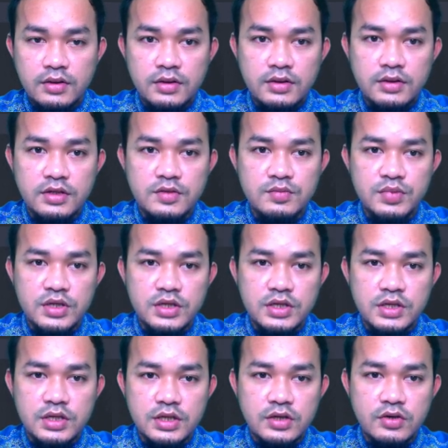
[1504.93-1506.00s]

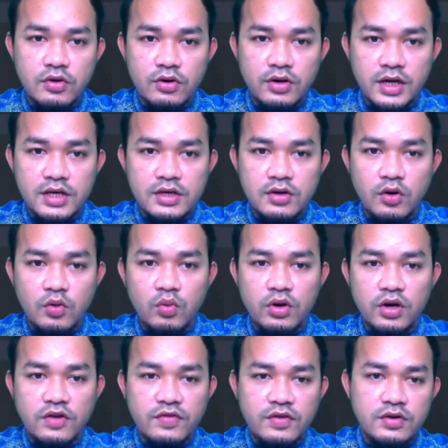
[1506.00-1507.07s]
db connect or
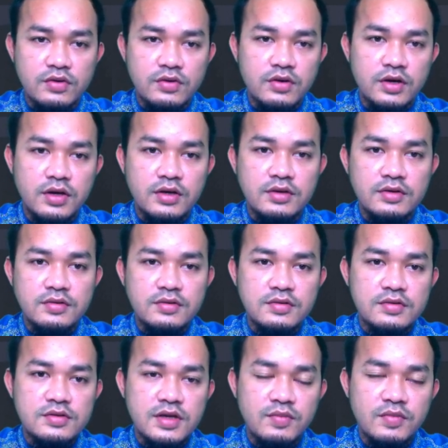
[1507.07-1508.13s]
whatever, okay,
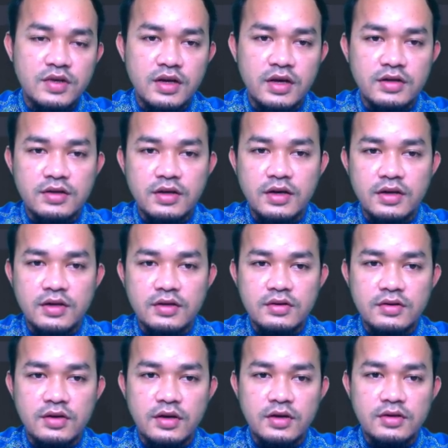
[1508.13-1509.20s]
something like that,
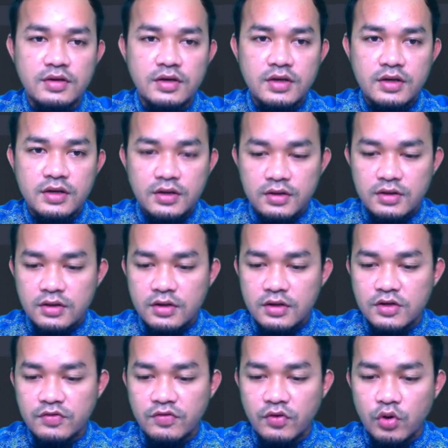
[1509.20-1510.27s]
okay.
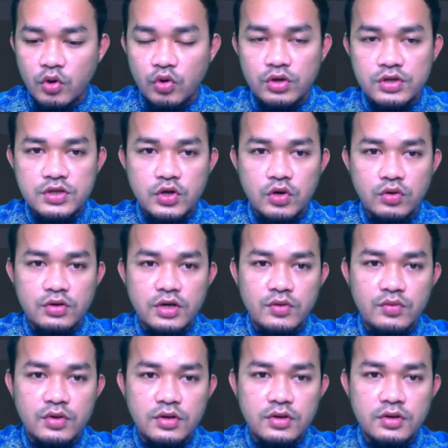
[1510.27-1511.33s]
You follow this code, they
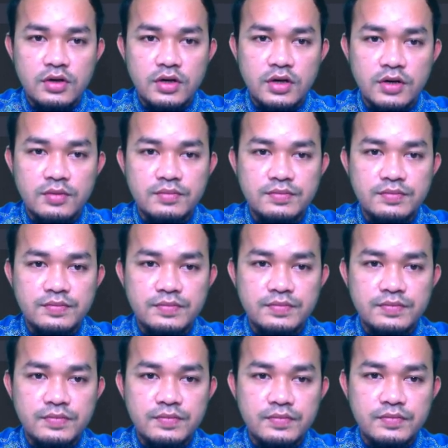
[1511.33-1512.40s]
will
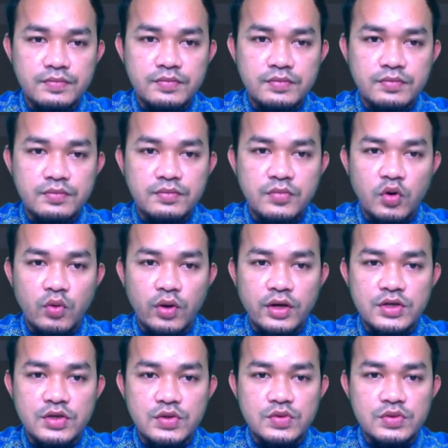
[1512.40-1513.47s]

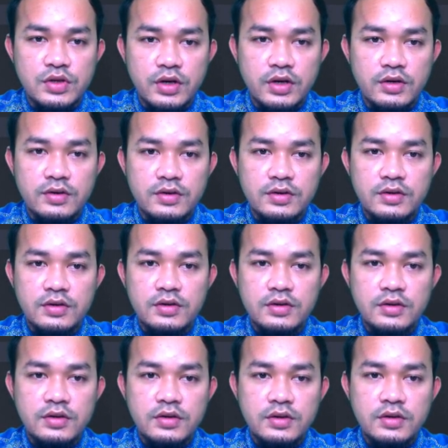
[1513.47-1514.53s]
provide you the
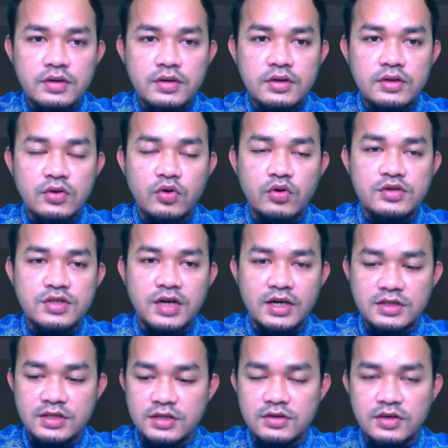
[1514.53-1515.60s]
code
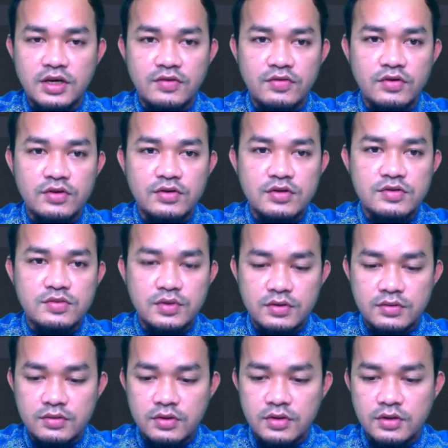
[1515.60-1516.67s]
structure, okay, for you, this one,
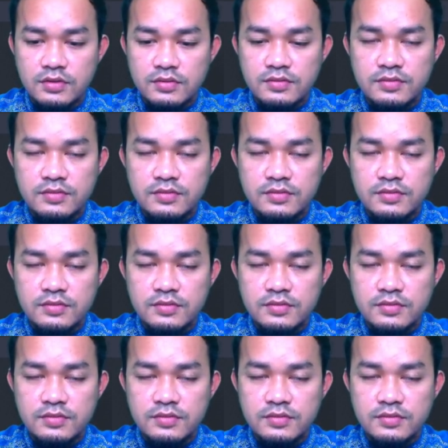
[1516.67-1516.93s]
okay.